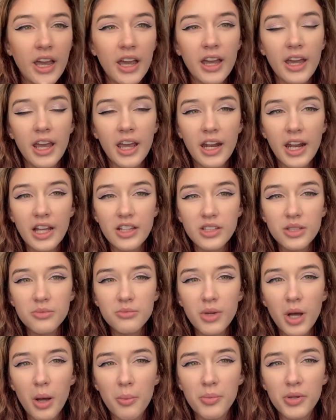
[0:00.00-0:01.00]
And as I'm
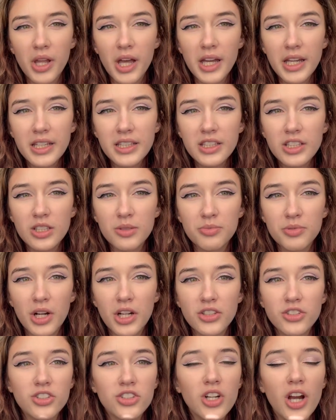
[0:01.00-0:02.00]
applying this
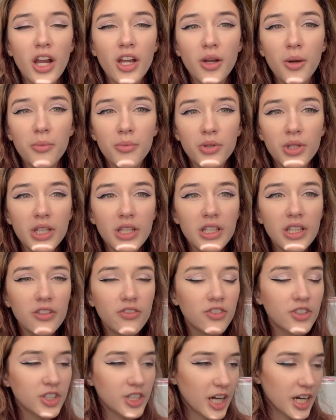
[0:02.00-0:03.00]
bronzer, I completely
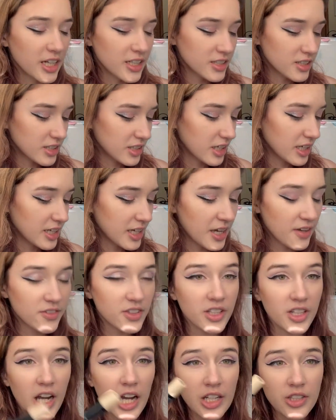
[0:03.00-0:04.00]
forgot that I have a
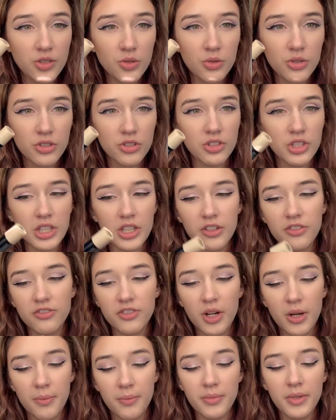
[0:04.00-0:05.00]
contour stick
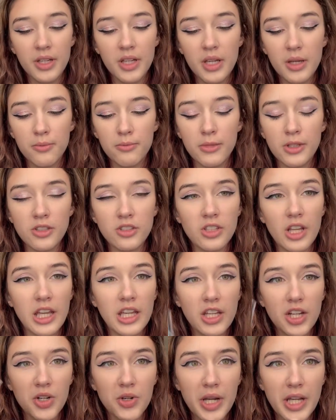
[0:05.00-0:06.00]
from Miss
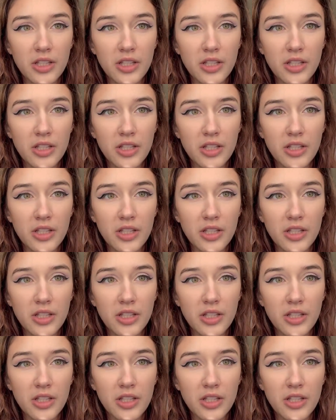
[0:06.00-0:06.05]
AOA